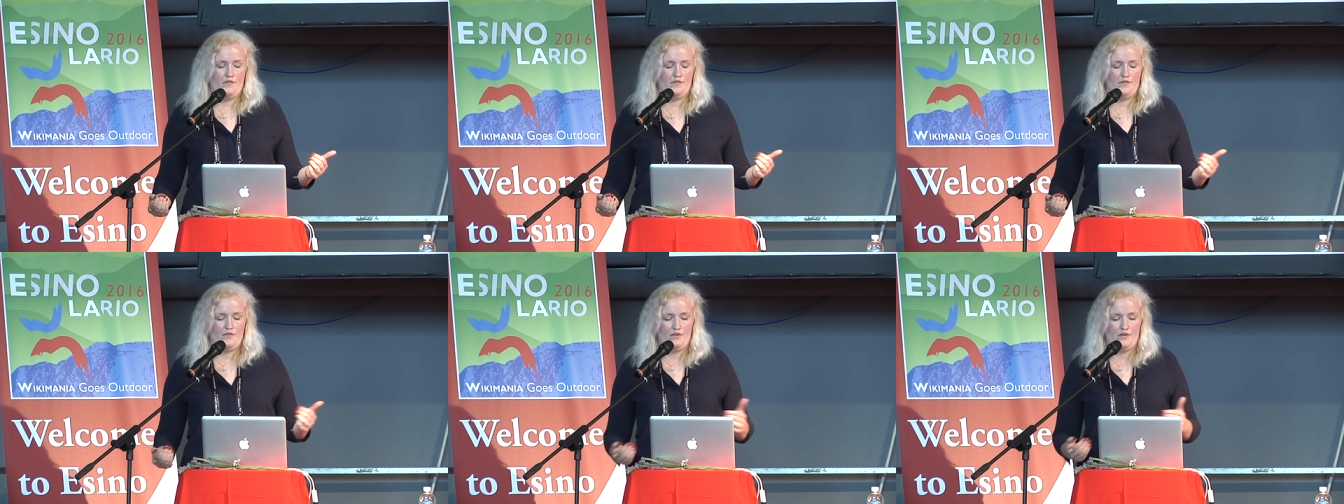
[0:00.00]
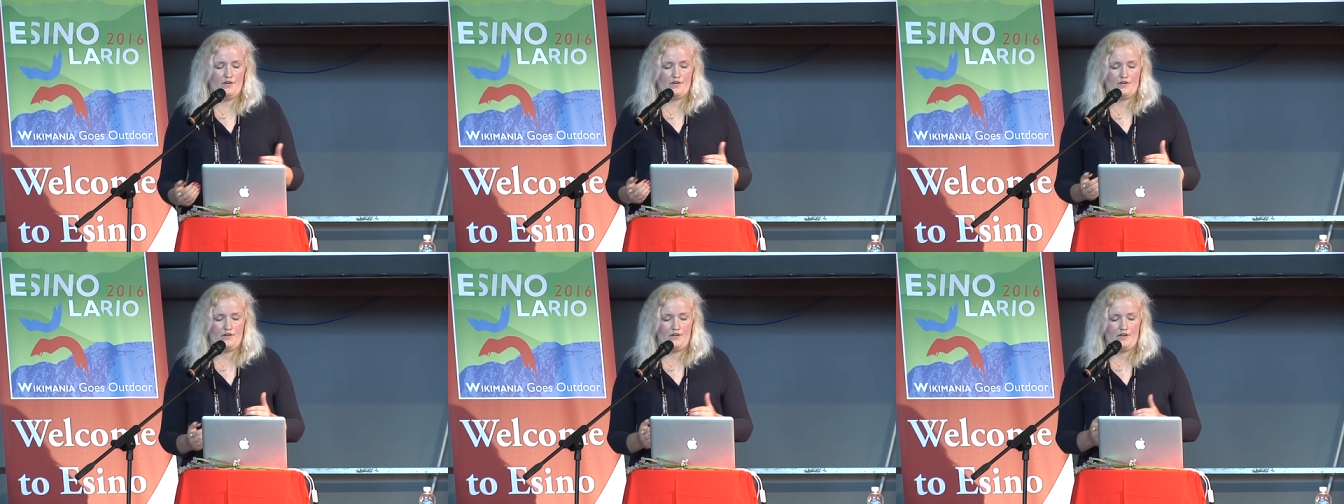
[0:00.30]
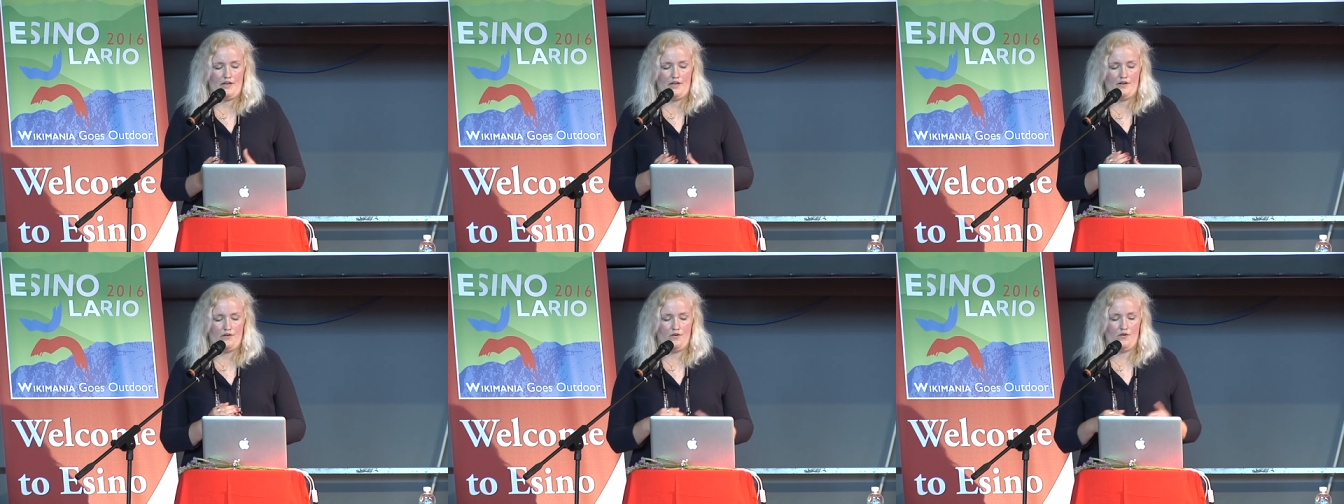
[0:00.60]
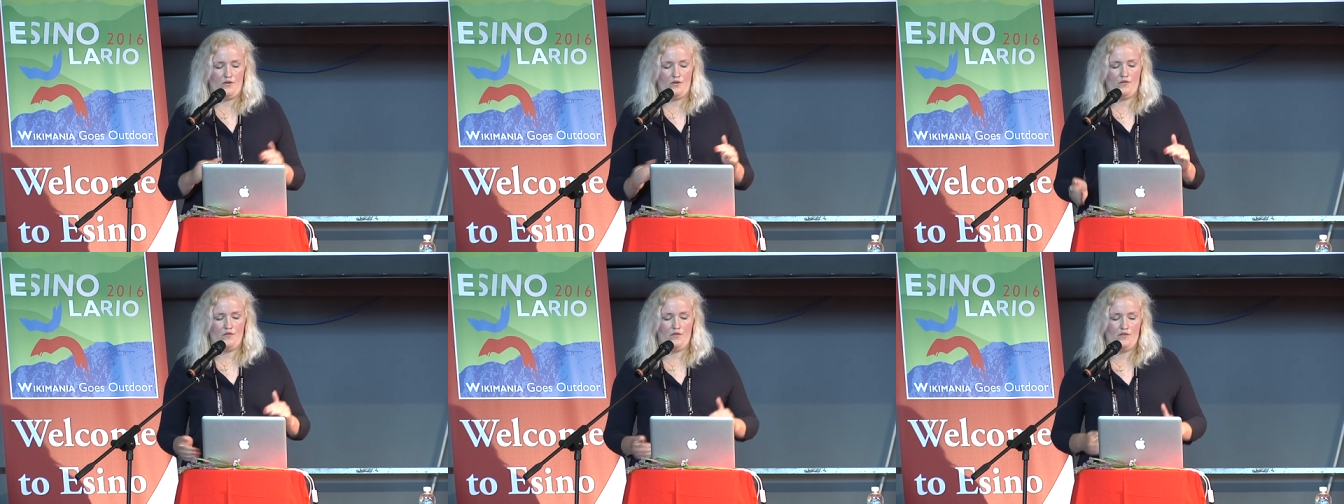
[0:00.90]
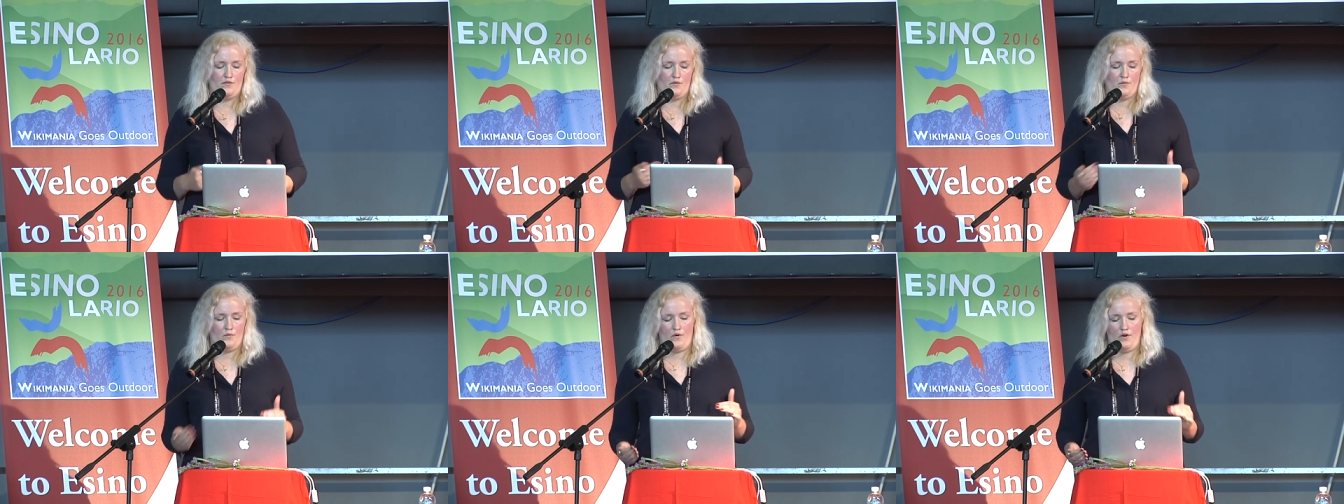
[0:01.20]
if you look at all
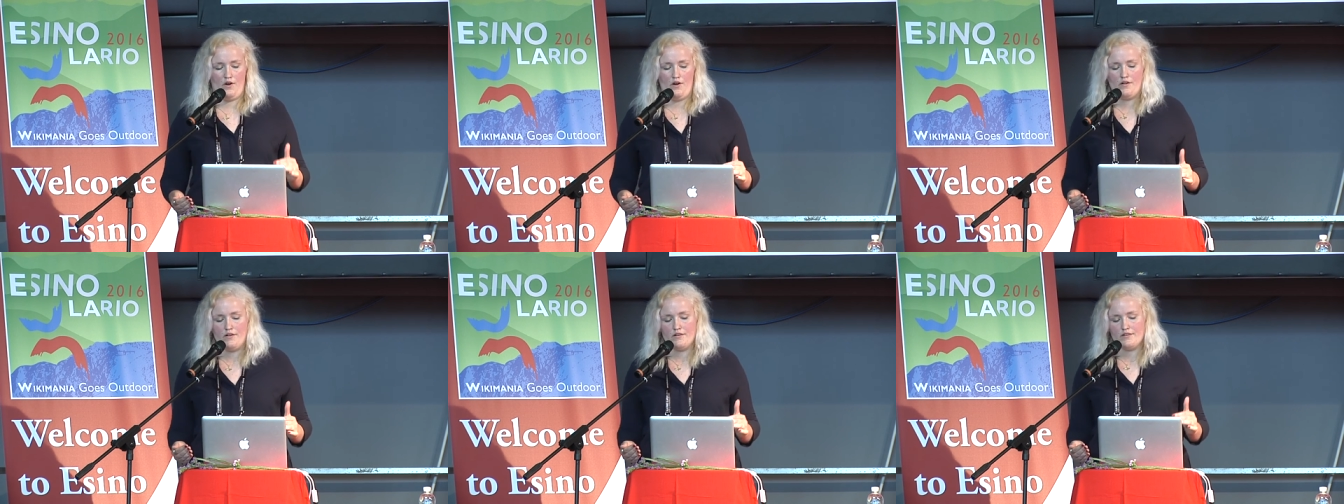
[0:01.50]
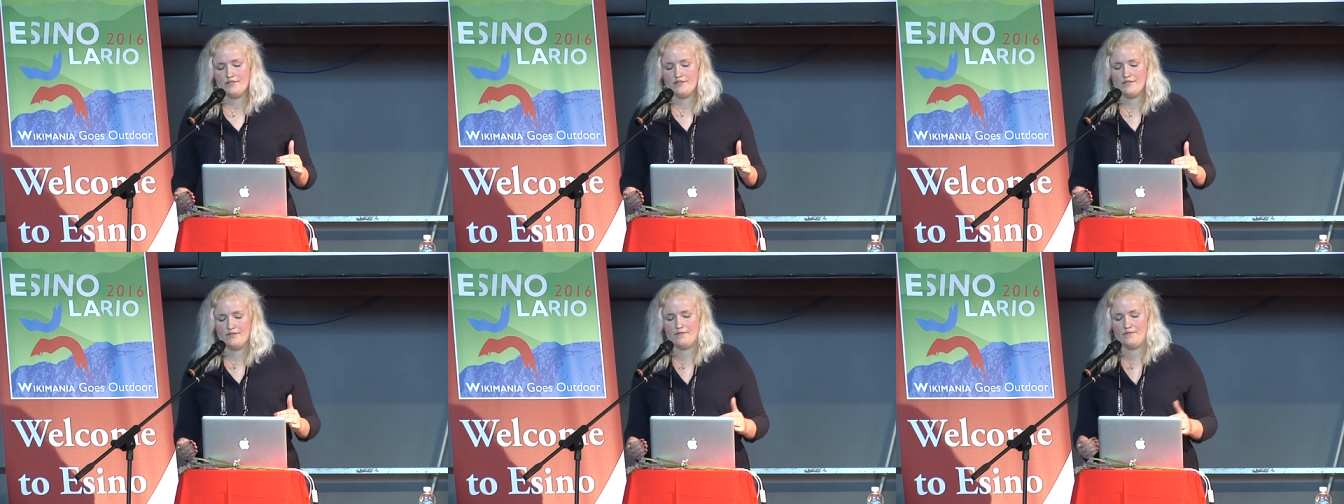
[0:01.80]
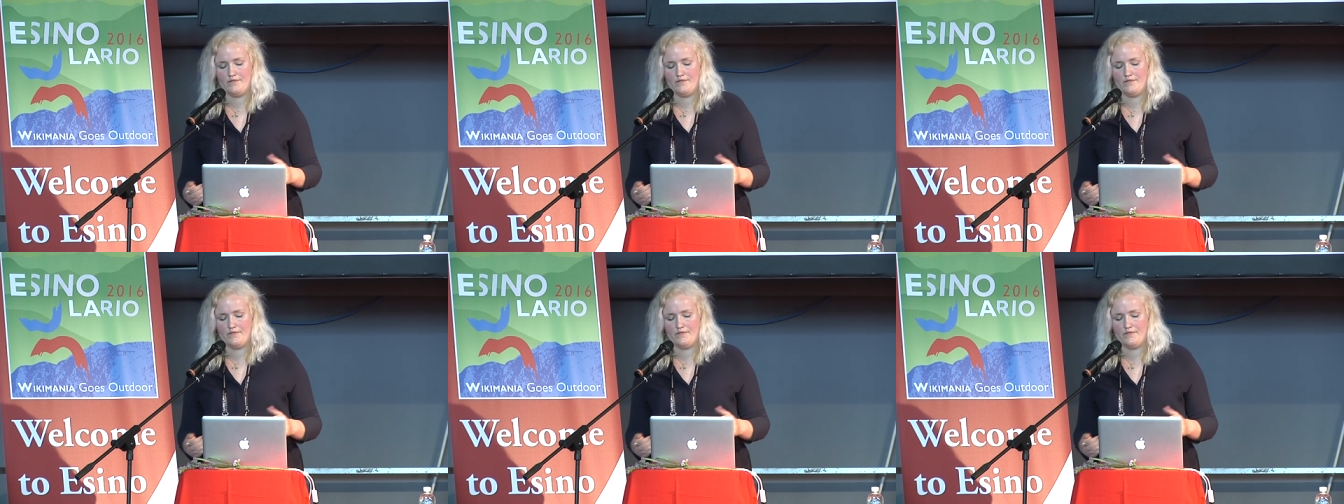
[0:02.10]
over the world,